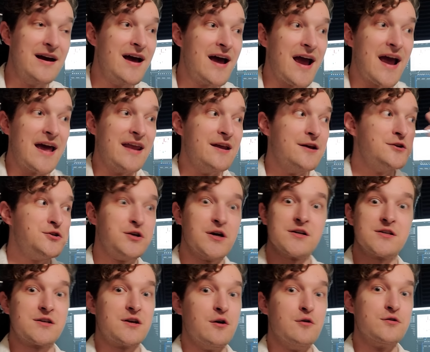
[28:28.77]
And it
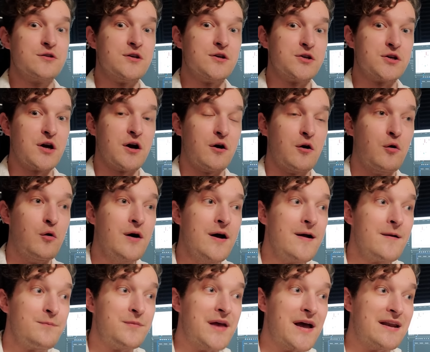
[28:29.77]
just goes to show
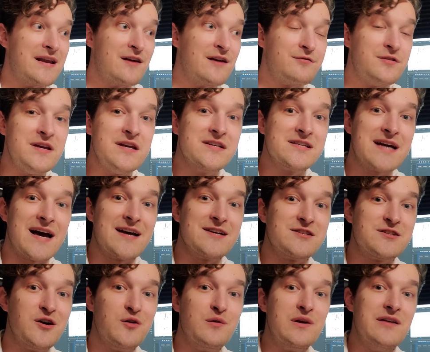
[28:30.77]
that if these guys
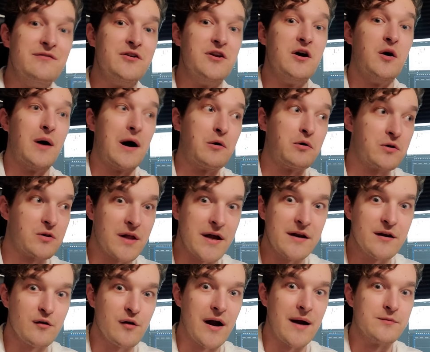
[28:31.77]
don't even know how
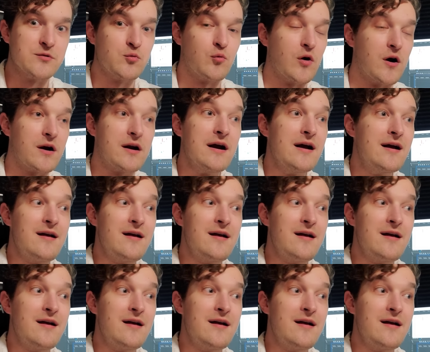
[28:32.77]
cladograms work,